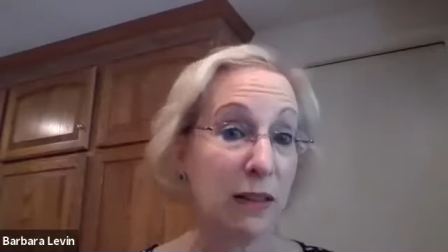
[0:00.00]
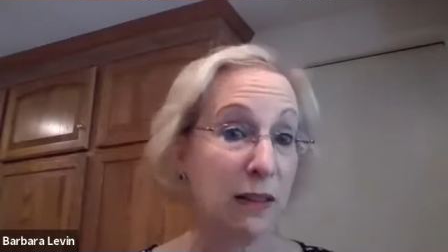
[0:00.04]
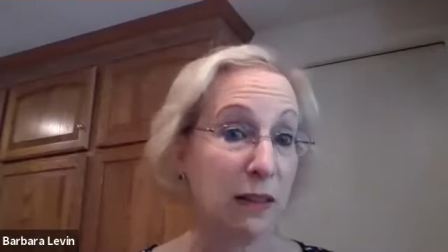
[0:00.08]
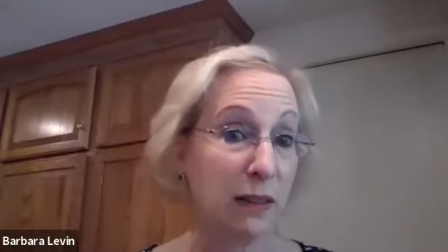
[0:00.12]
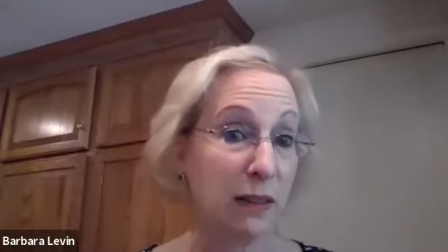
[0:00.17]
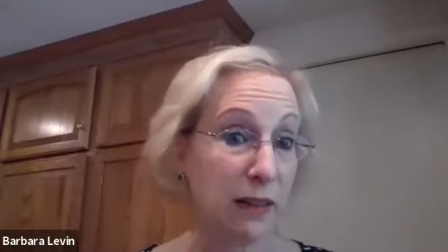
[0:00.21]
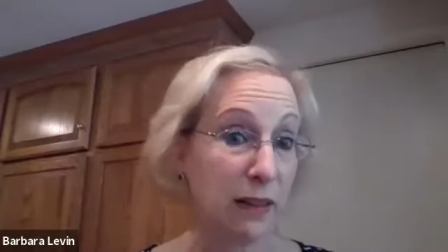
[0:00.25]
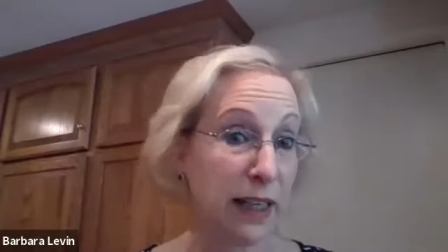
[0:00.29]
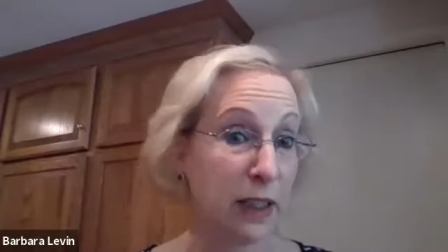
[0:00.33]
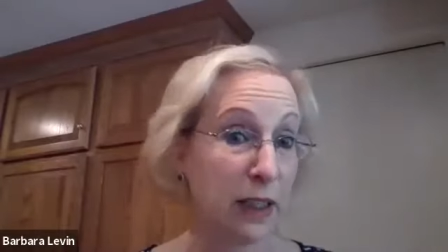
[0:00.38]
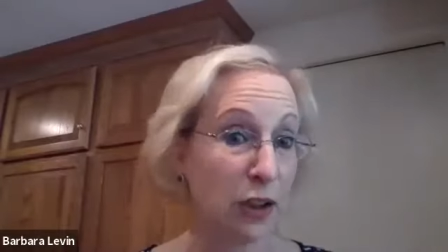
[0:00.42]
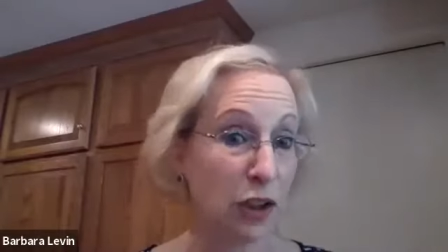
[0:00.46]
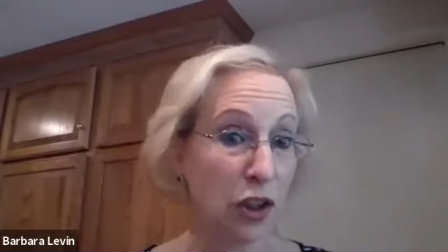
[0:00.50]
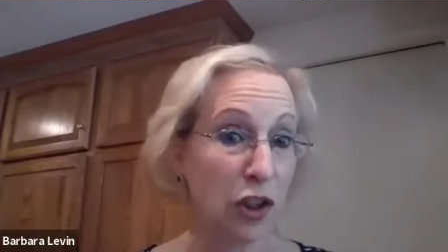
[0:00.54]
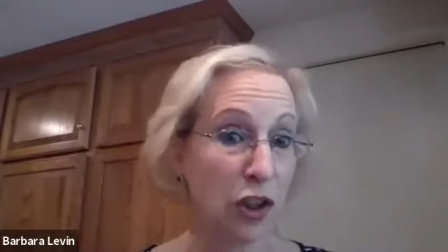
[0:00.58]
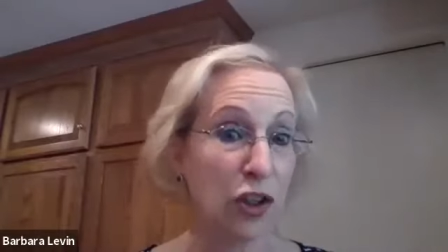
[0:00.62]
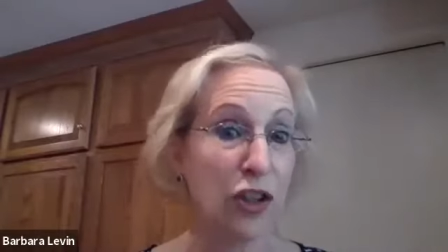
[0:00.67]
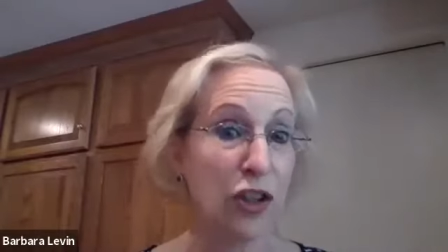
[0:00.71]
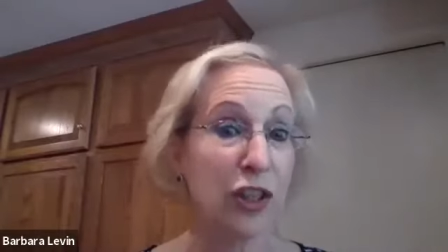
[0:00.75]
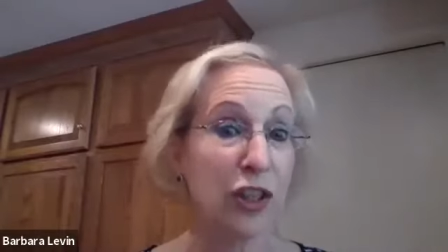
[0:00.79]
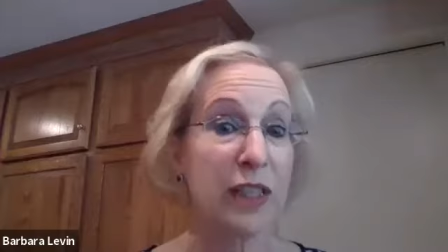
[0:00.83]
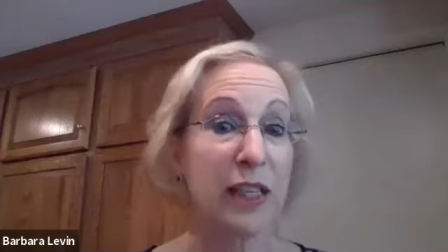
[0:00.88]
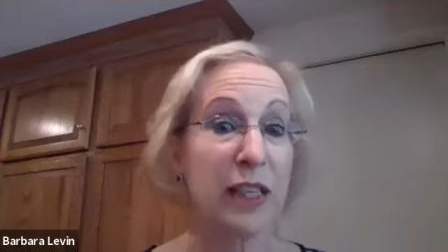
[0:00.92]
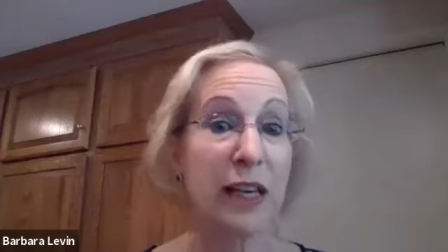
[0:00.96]
legal
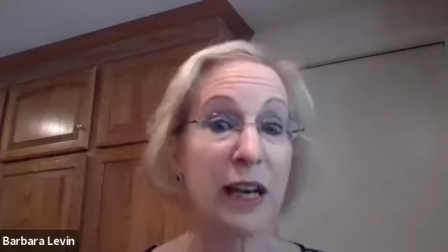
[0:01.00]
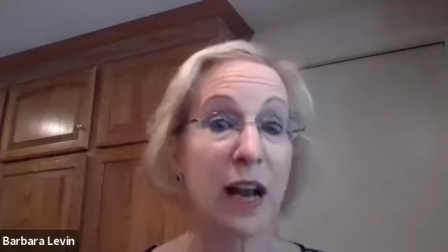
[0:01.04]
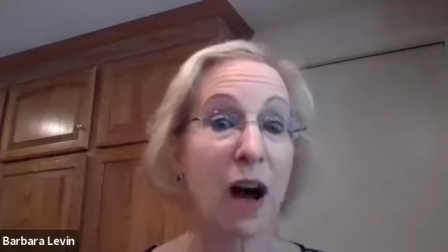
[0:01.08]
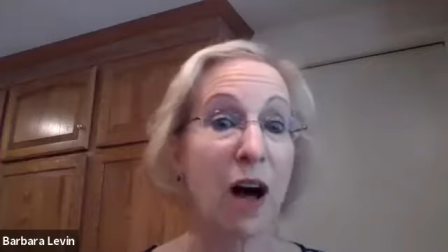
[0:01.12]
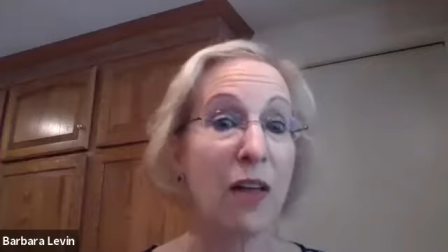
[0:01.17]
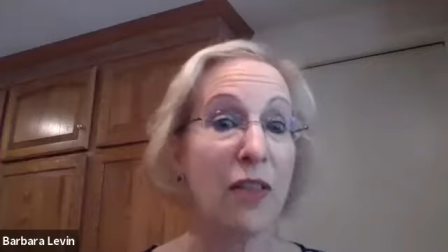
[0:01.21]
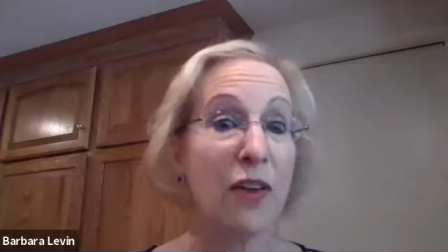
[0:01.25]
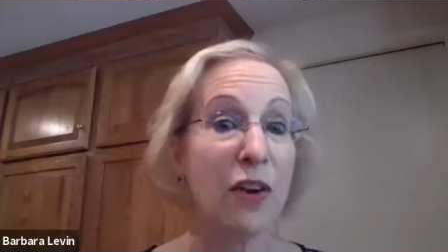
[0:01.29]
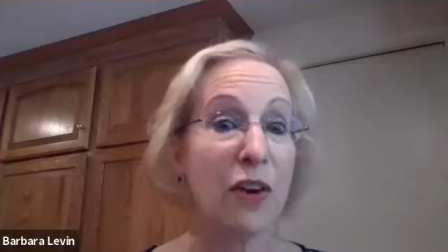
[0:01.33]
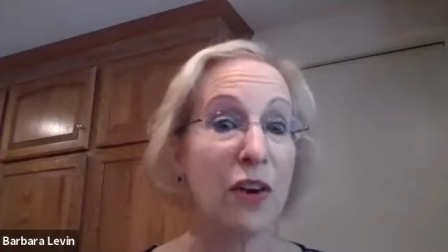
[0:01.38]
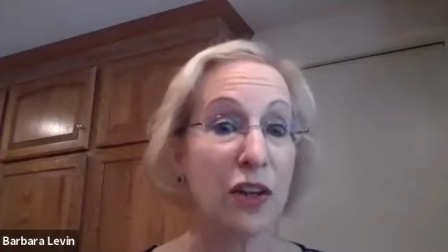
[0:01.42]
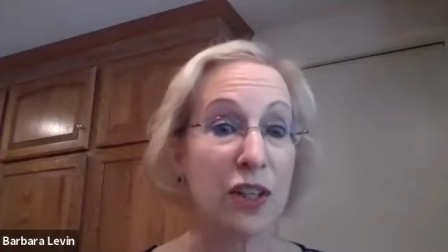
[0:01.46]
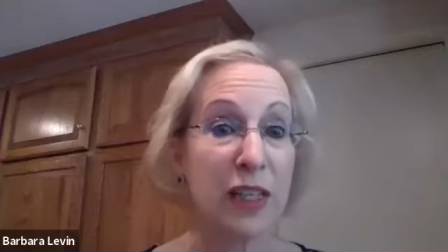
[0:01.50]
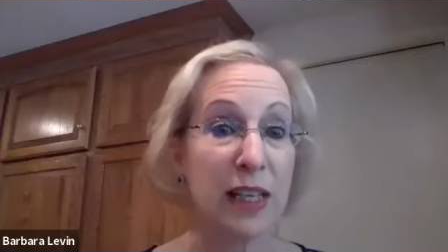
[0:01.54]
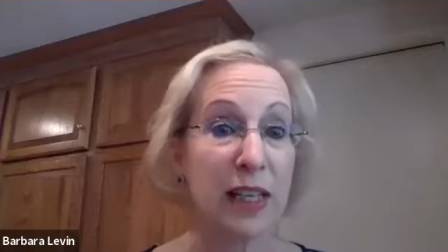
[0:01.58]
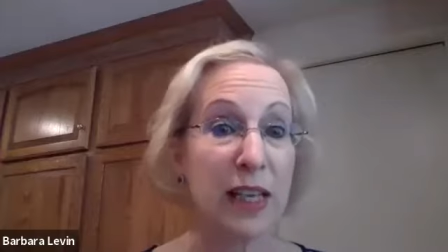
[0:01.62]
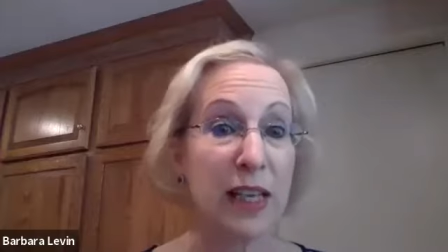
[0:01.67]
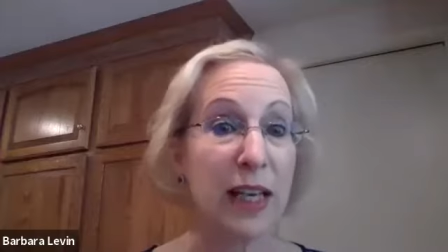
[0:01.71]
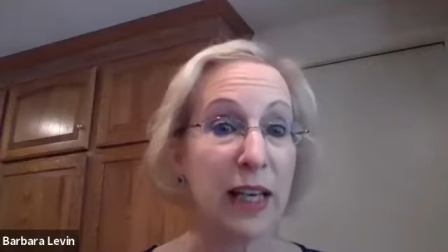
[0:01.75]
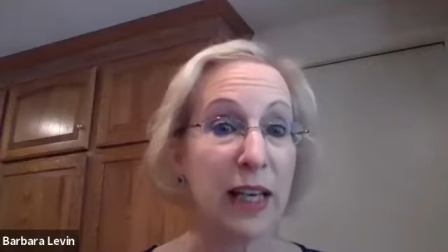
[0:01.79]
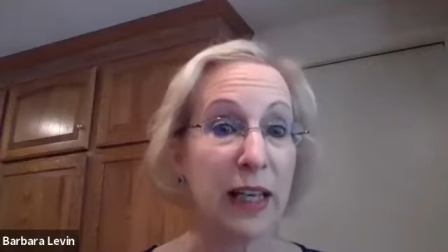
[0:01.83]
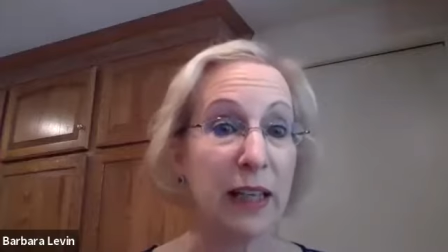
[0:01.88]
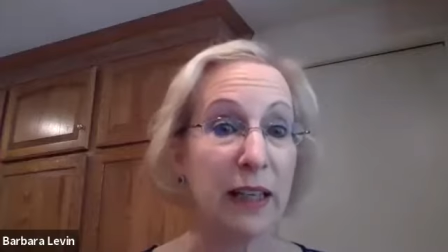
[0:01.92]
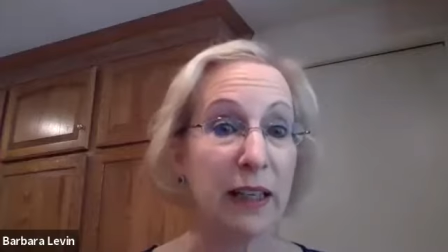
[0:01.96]
nurses and others
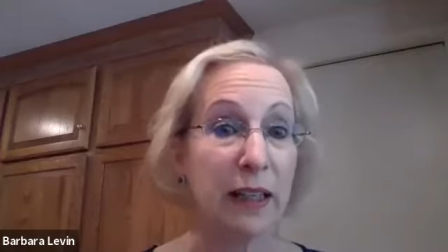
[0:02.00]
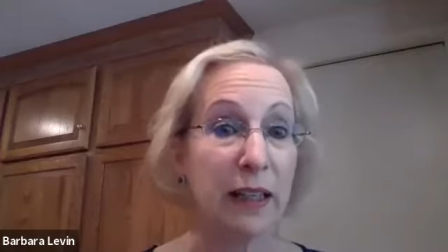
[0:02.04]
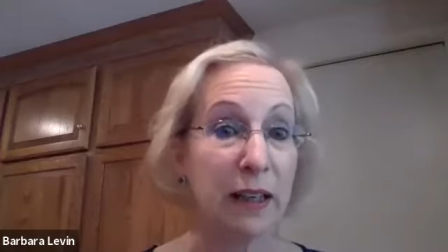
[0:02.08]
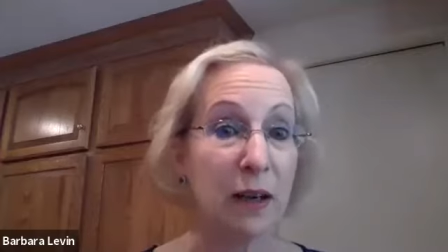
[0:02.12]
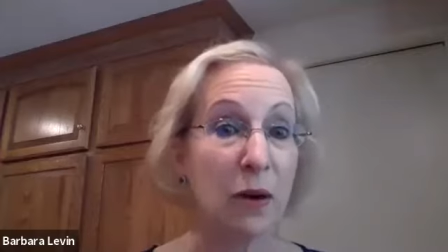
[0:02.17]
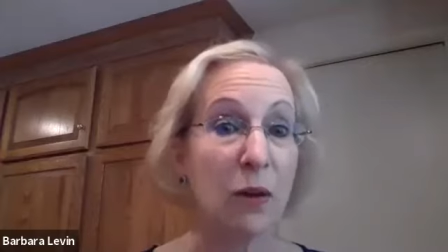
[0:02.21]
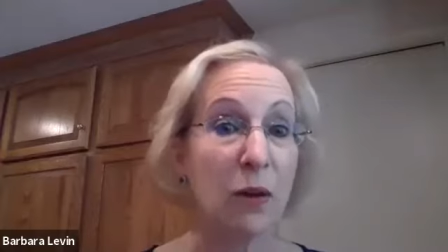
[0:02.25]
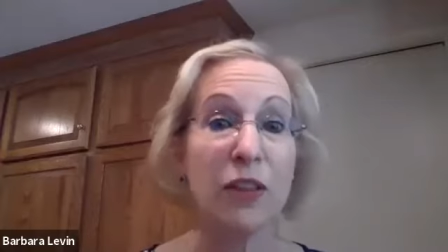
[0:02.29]
need